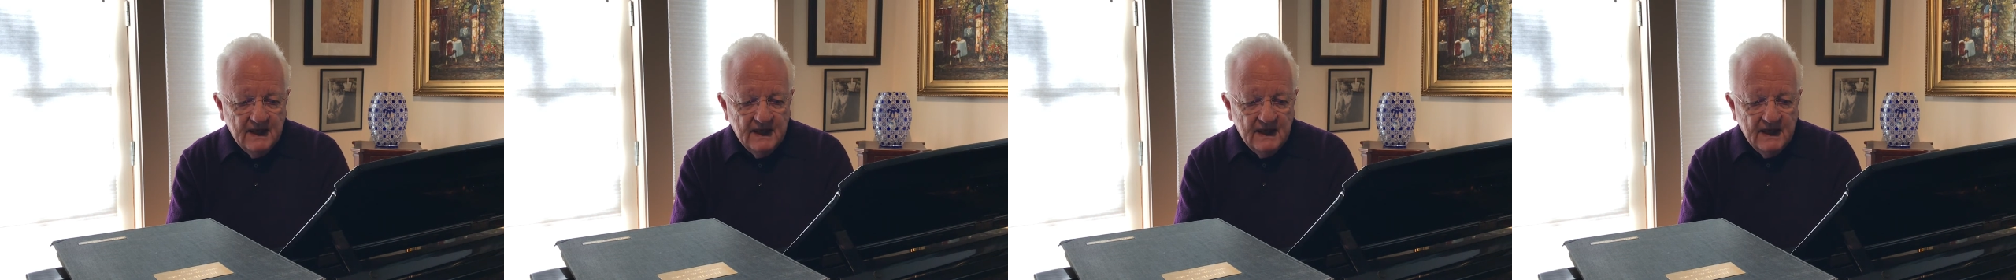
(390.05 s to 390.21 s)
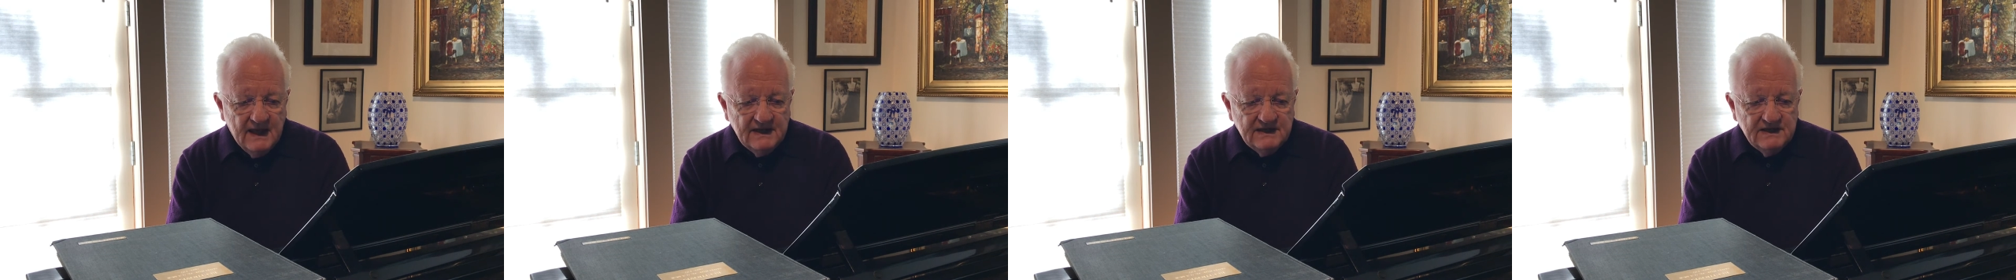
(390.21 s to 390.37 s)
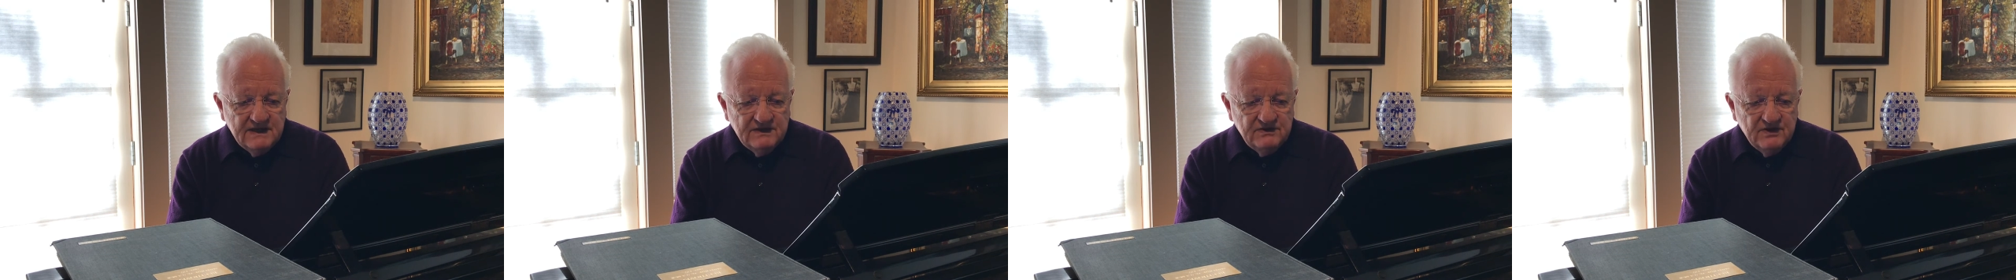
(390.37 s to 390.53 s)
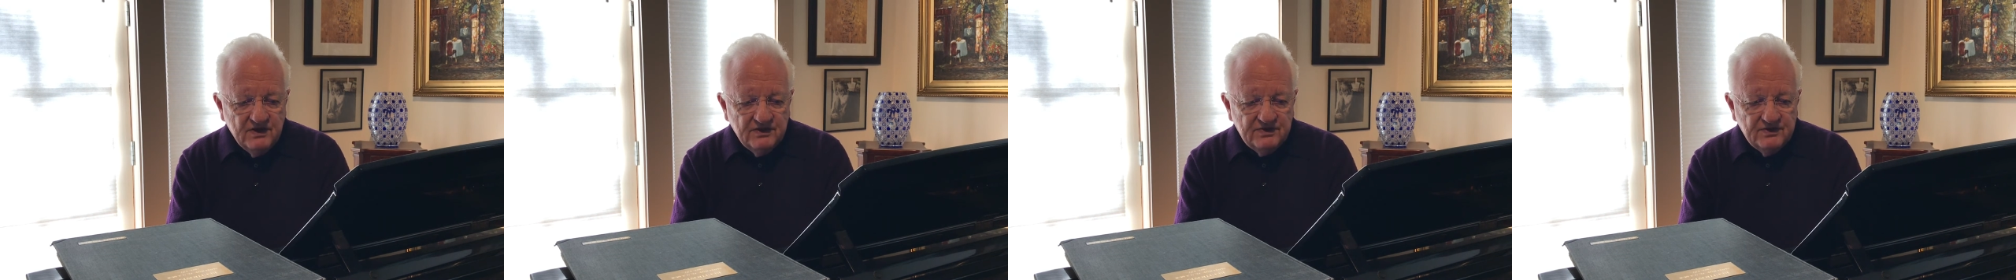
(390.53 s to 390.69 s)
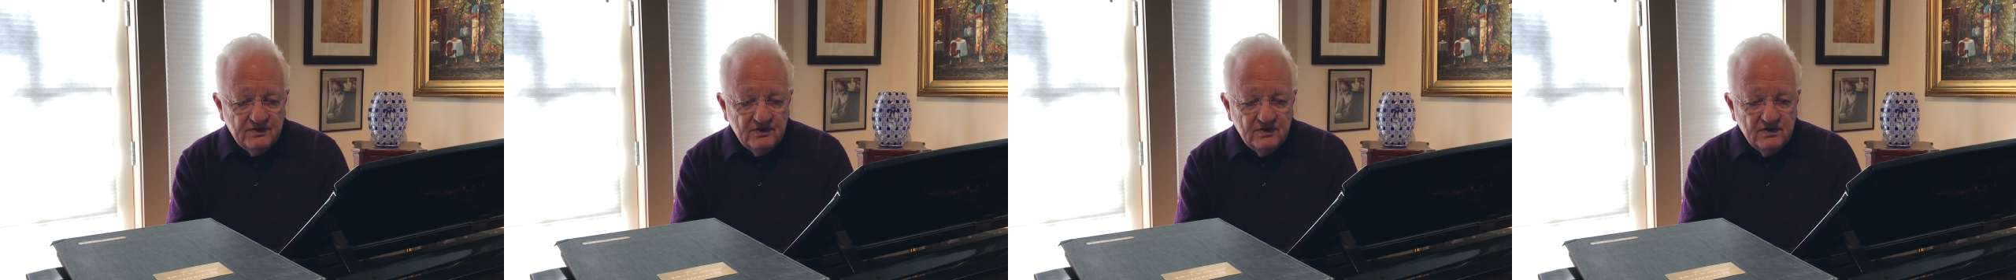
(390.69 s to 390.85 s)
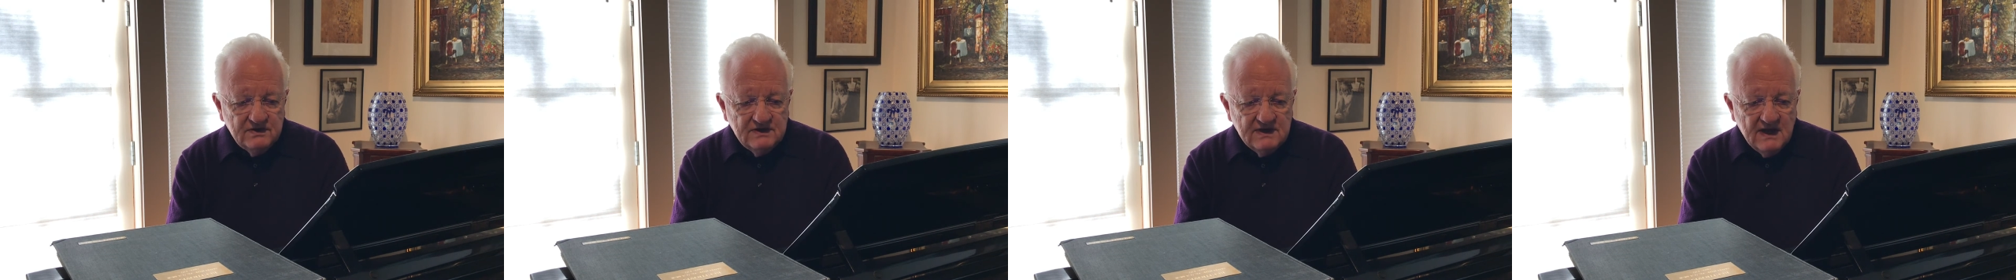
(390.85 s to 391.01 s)
And in the
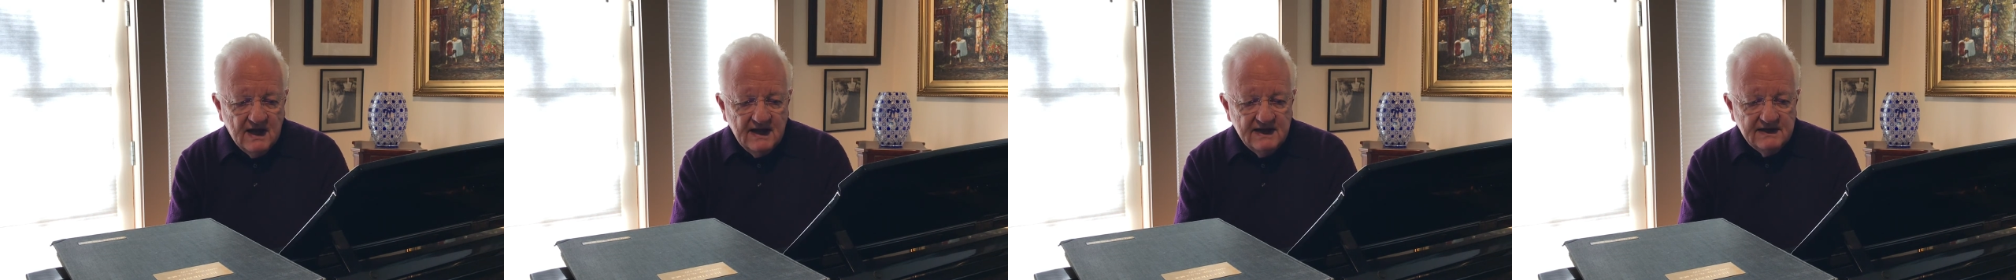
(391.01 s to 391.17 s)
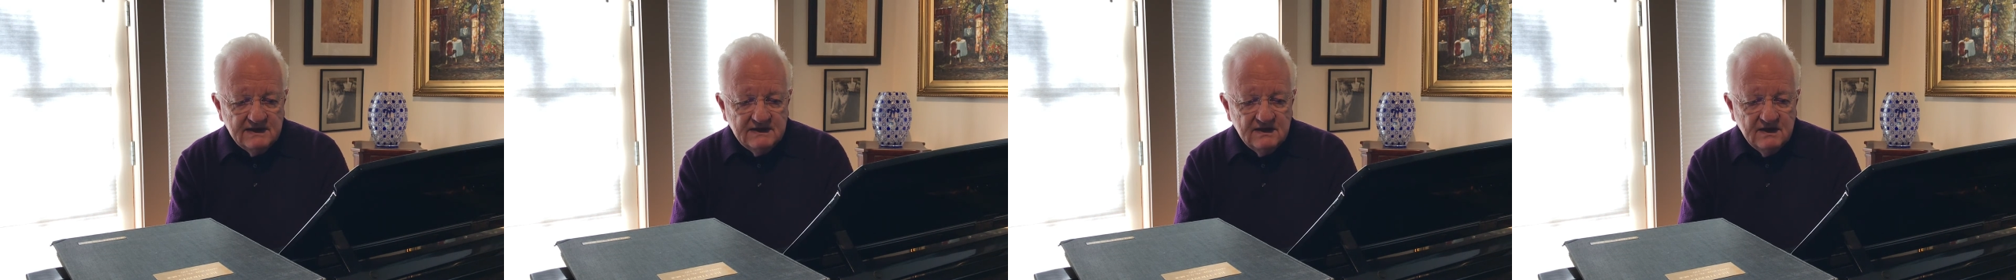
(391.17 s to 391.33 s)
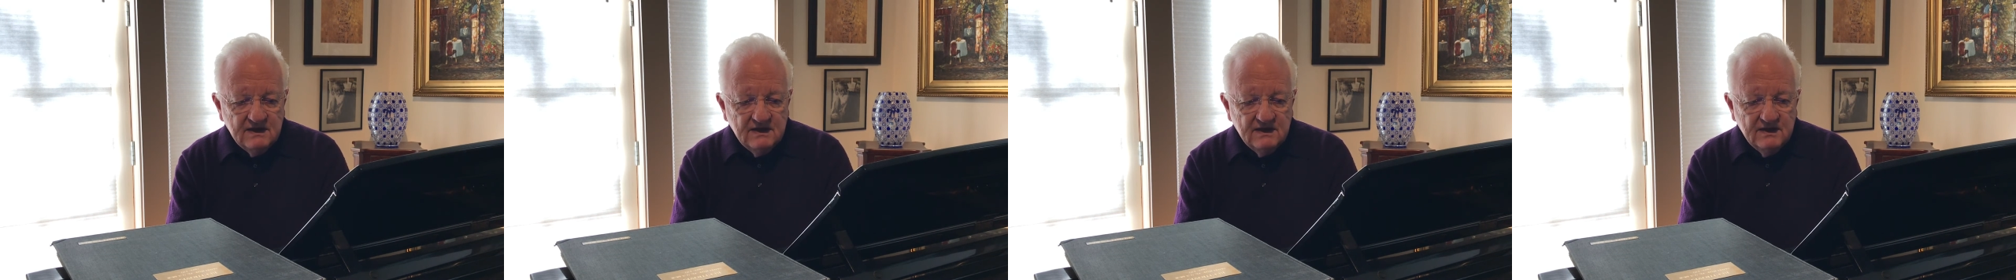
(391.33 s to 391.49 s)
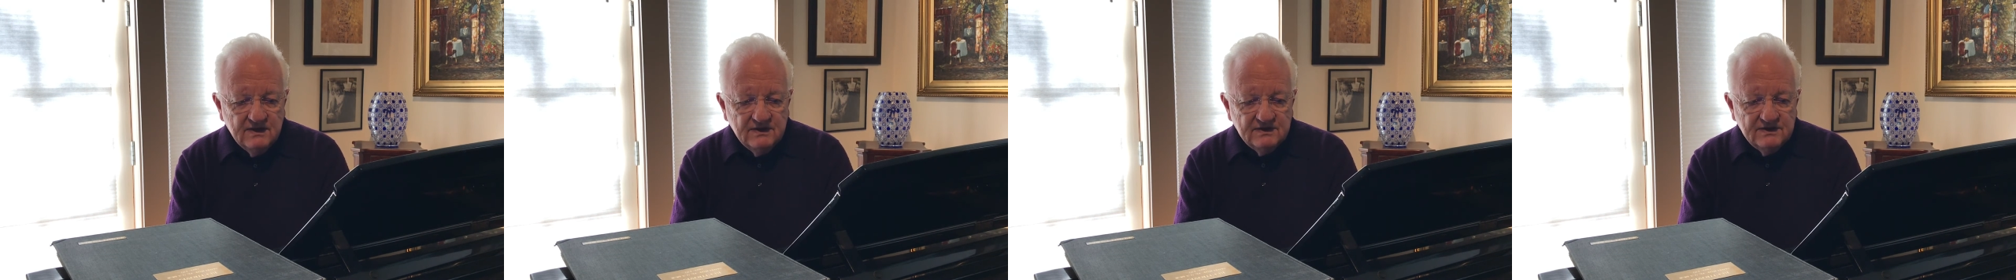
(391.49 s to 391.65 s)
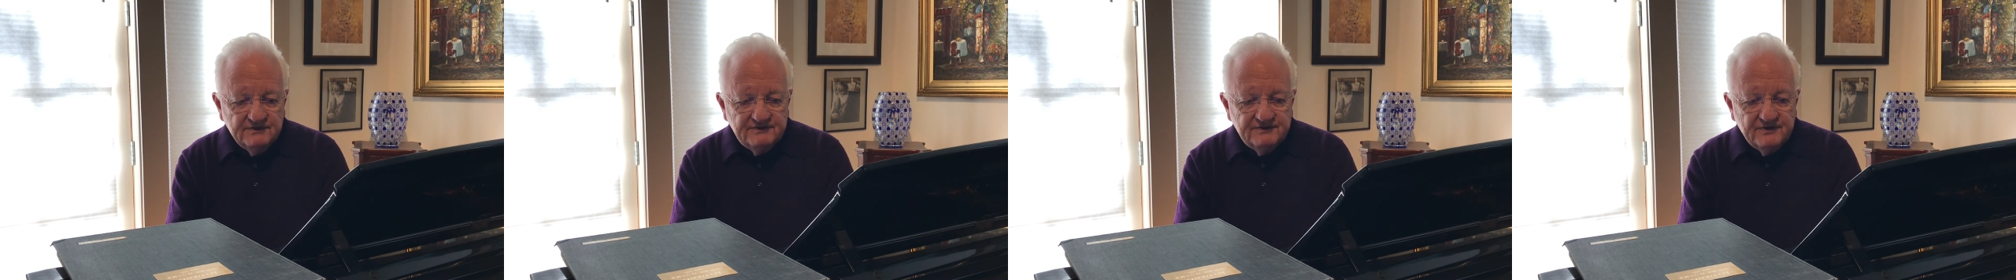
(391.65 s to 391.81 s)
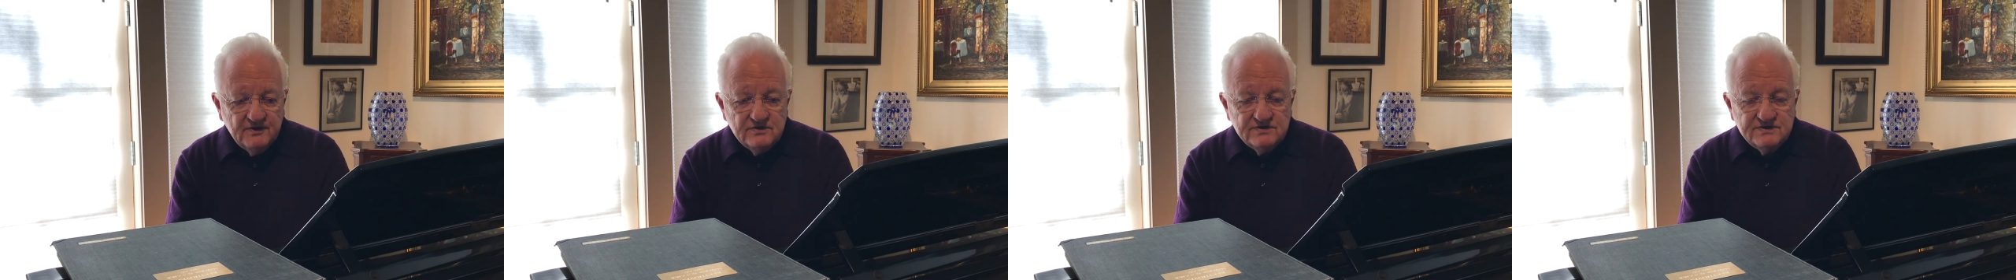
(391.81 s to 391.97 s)
third night, the
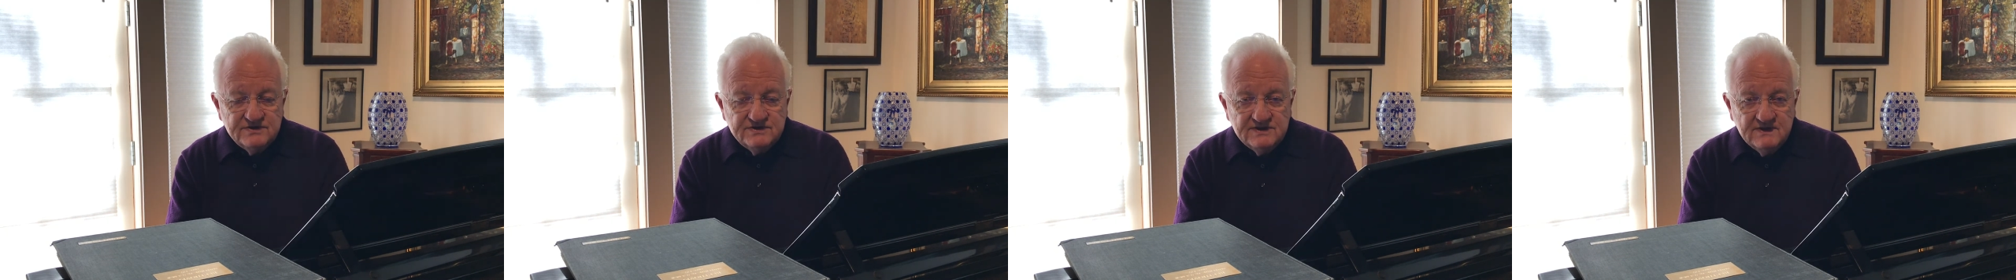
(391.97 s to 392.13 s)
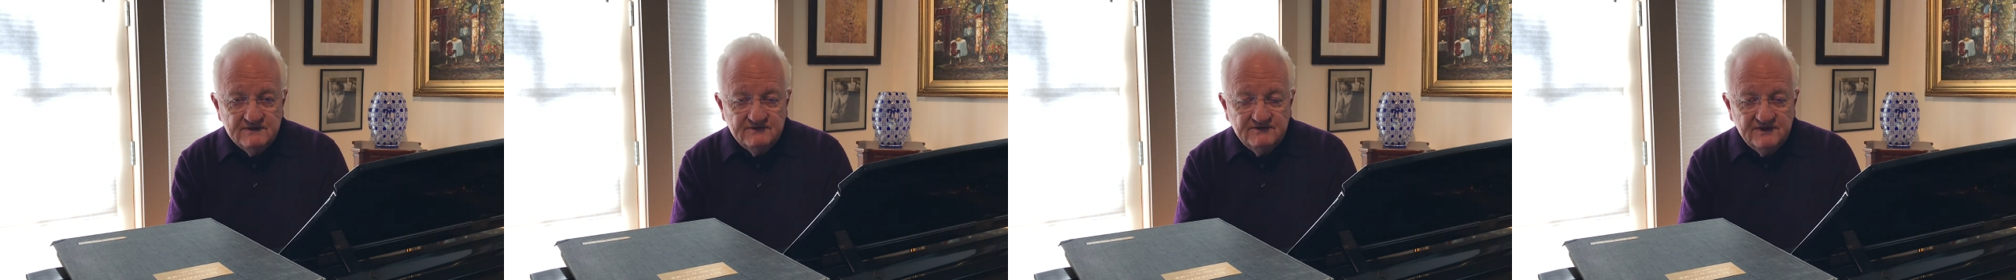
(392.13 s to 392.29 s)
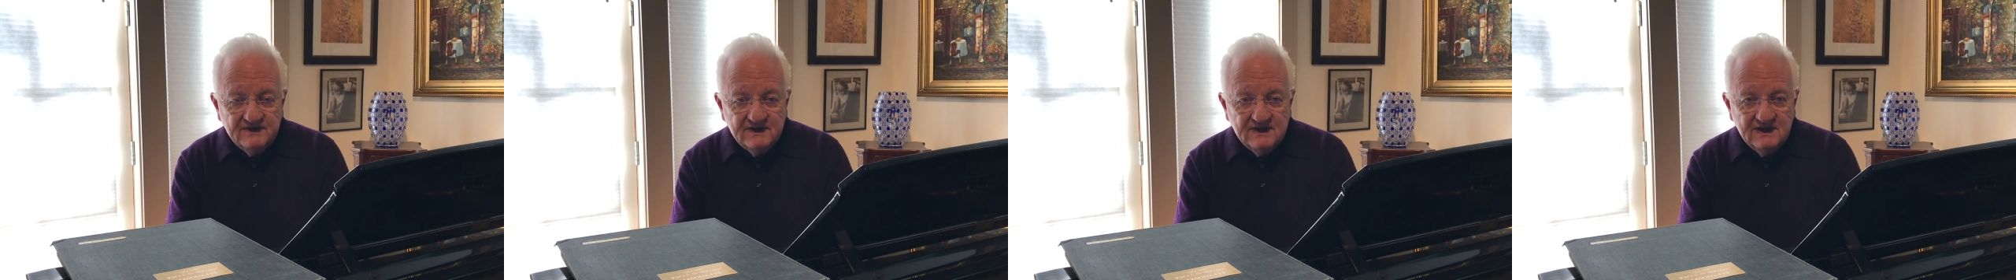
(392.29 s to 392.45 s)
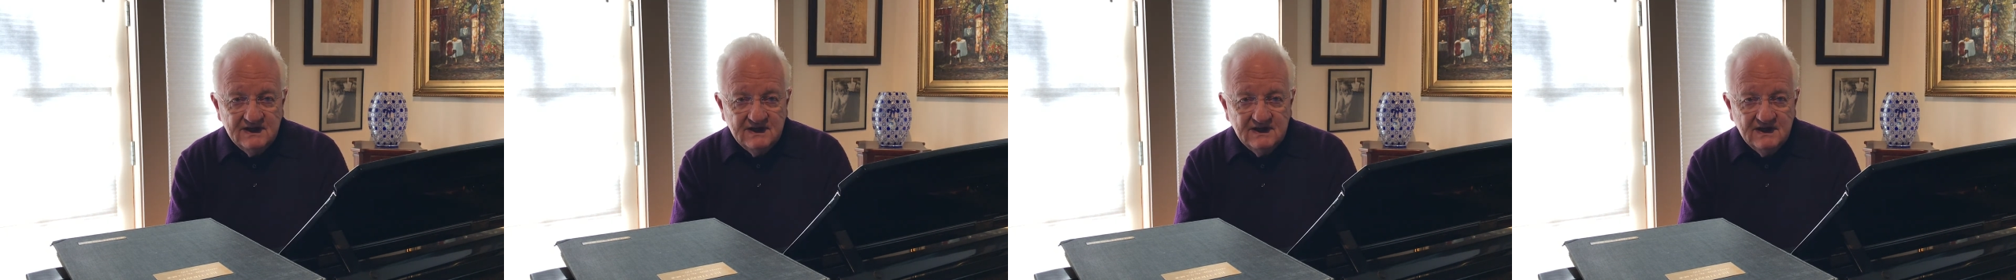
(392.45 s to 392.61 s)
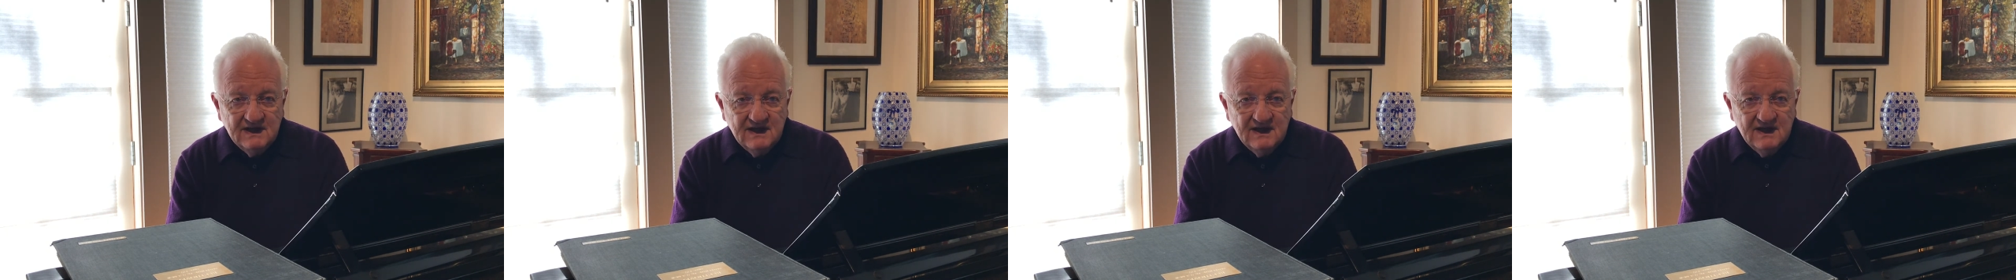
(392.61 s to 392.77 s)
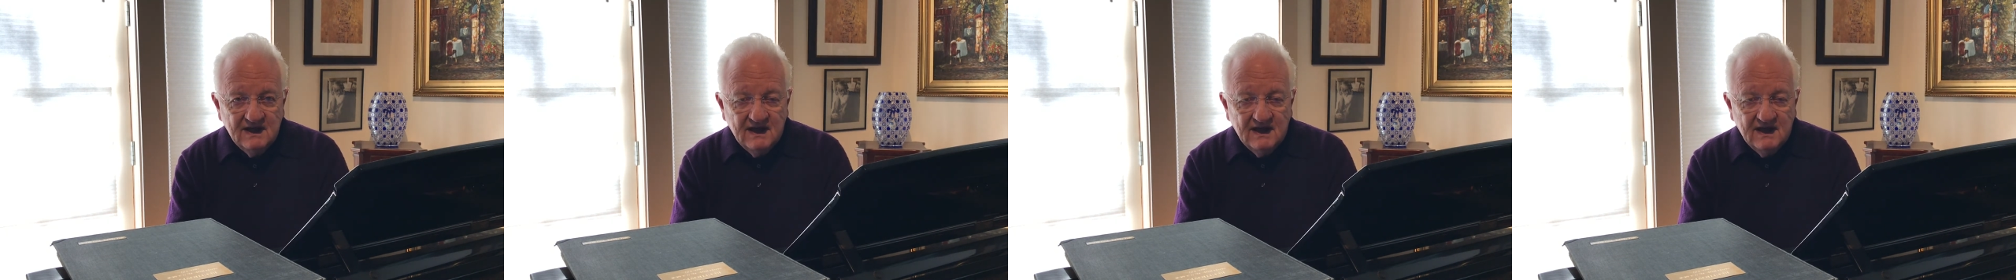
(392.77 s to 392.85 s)
First Symphony